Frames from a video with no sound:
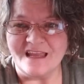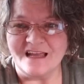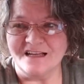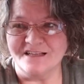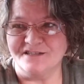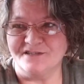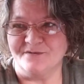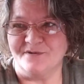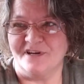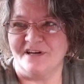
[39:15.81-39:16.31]

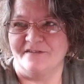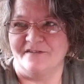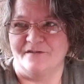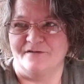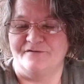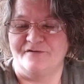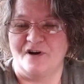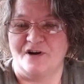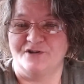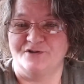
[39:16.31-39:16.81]
So we have a
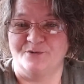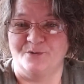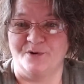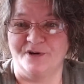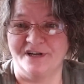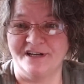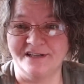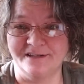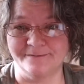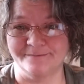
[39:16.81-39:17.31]
frost
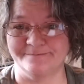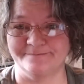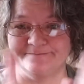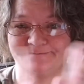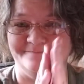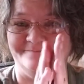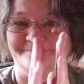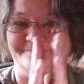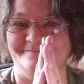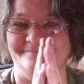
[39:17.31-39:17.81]
warning.
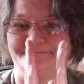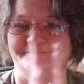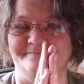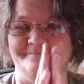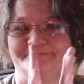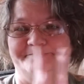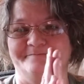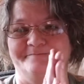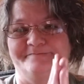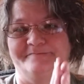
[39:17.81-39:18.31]

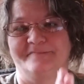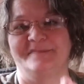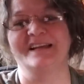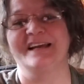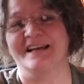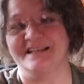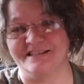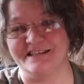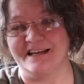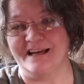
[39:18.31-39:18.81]

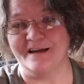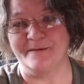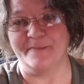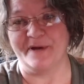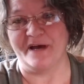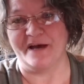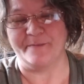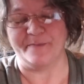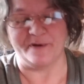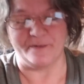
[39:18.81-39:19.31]
Yes, I am
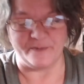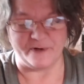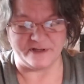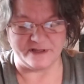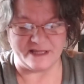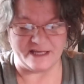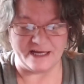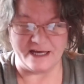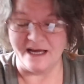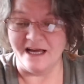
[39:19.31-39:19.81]
happy about
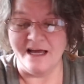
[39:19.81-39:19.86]
that.